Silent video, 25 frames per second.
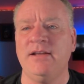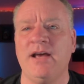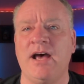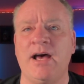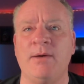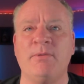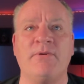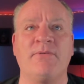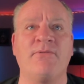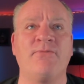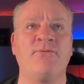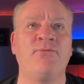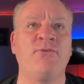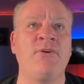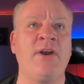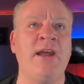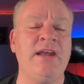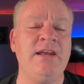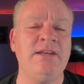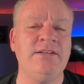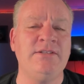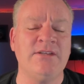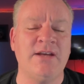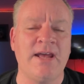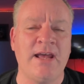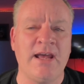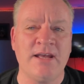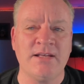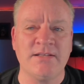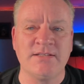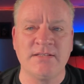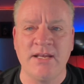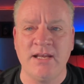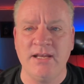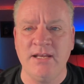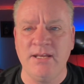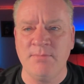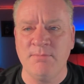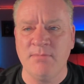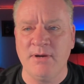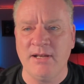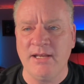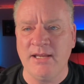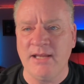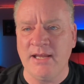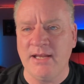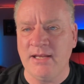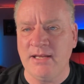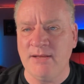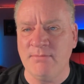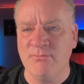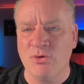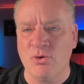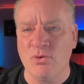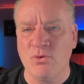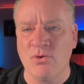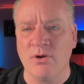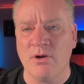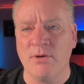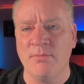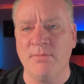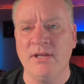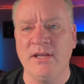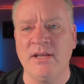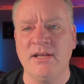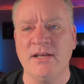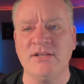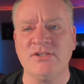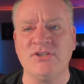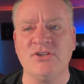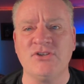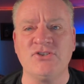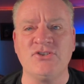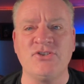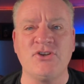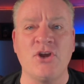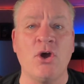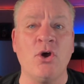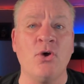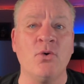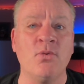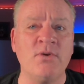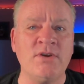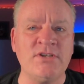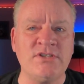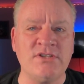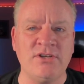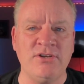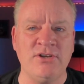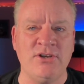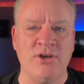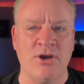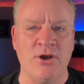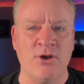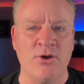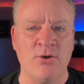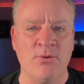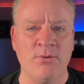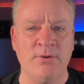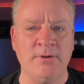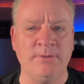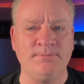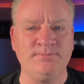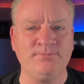I'm afraid to ask anybody anymore because it's always a no.